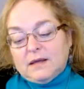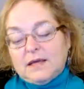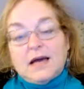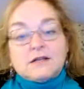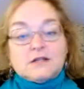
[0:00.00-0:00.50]

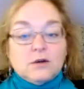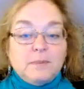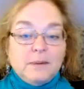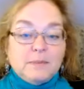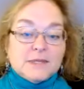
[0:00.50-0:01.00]
Yeah, so
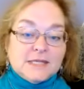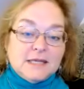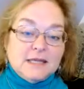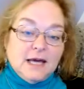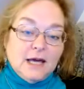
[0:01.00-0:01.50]
people
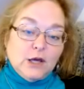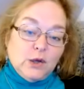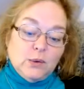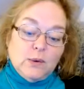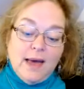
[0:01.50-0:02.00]
see that
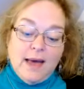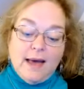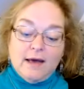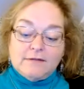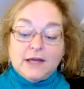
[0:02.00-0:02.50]
you
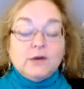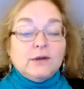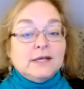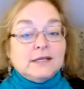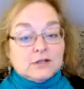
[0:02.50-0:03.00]
have, that you
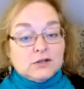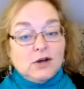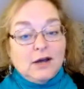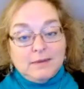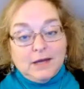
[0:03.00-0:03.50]
need this
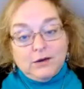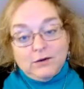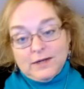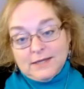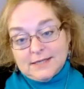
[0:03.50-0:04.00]
time that you
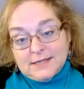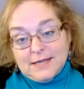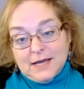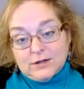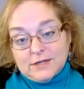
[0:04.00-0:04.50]
need to,
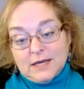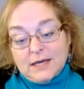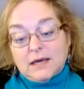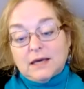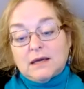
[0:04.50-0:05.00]
that you're
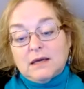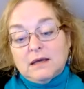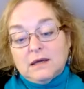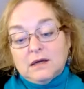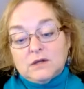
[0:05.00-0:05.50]
taking
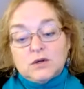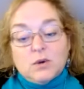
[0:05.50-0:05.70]
to